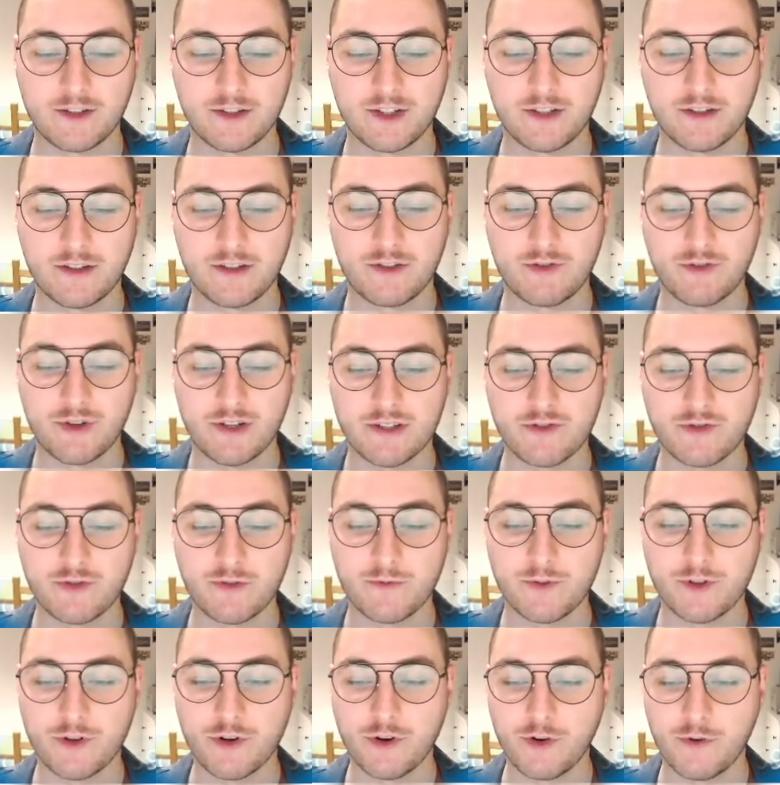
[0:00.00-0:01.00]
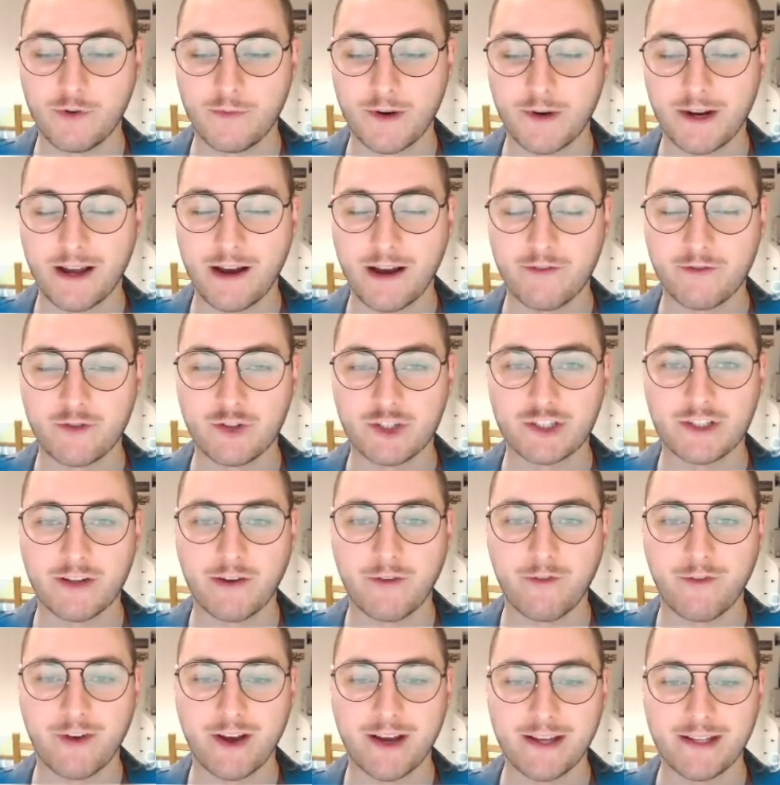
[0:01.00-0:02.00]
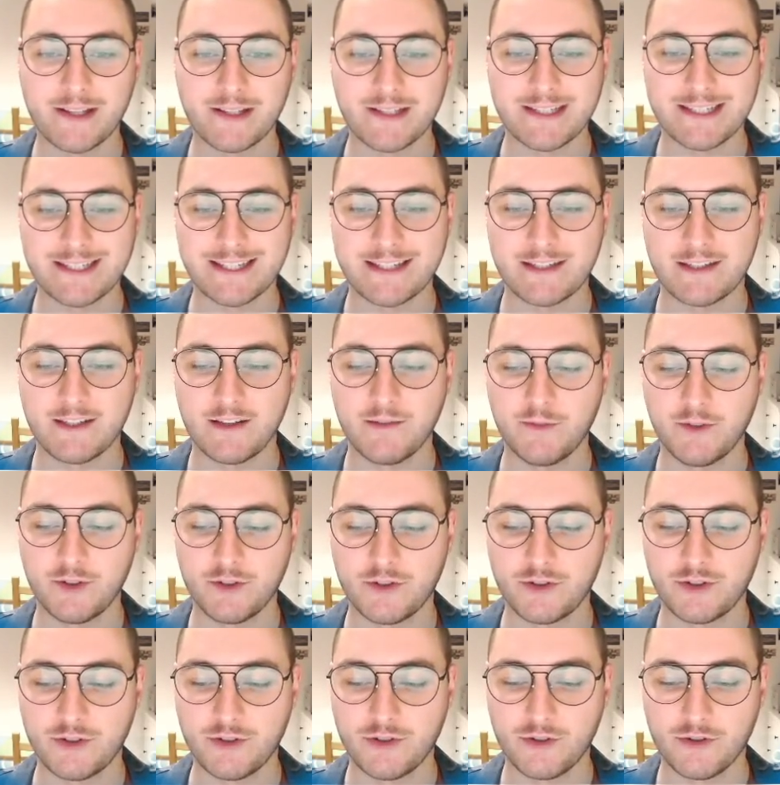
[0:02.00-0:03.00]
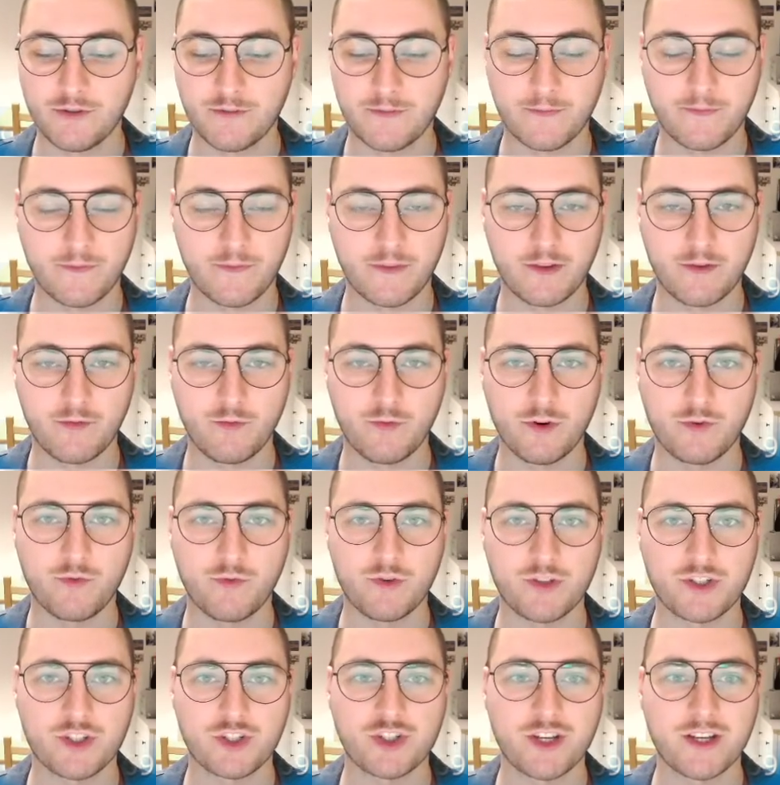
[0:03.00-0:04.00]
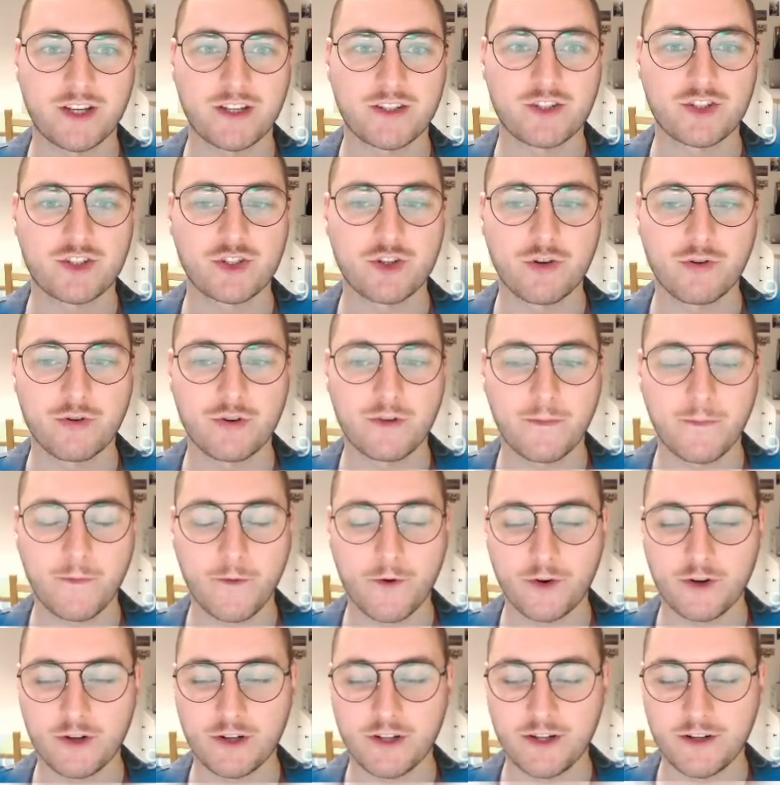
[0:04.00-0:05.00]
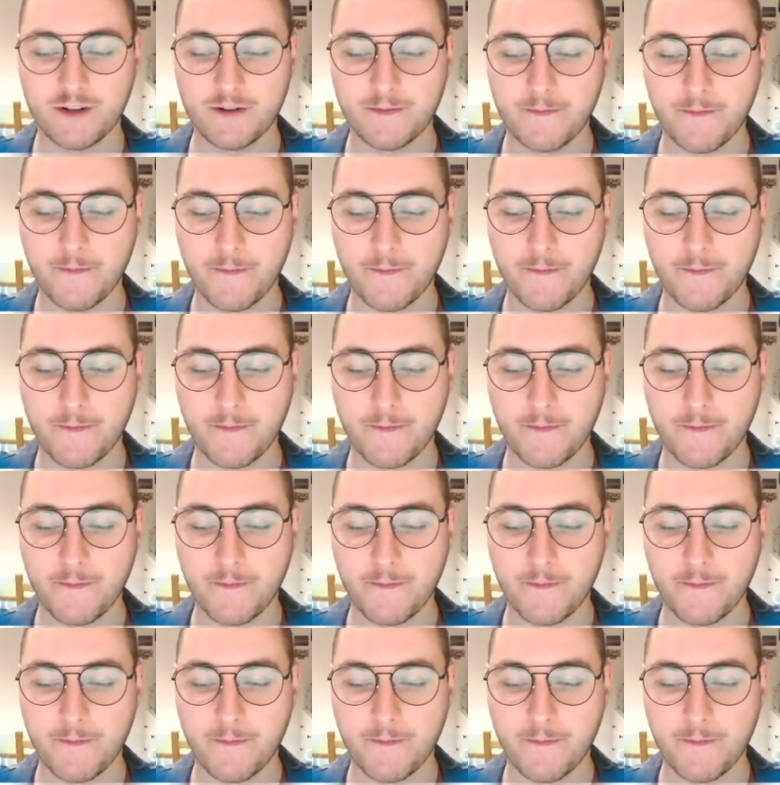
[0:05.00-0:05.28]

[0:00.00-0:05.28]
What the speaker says: transcriptome covered files, similar to what was just shown earlier.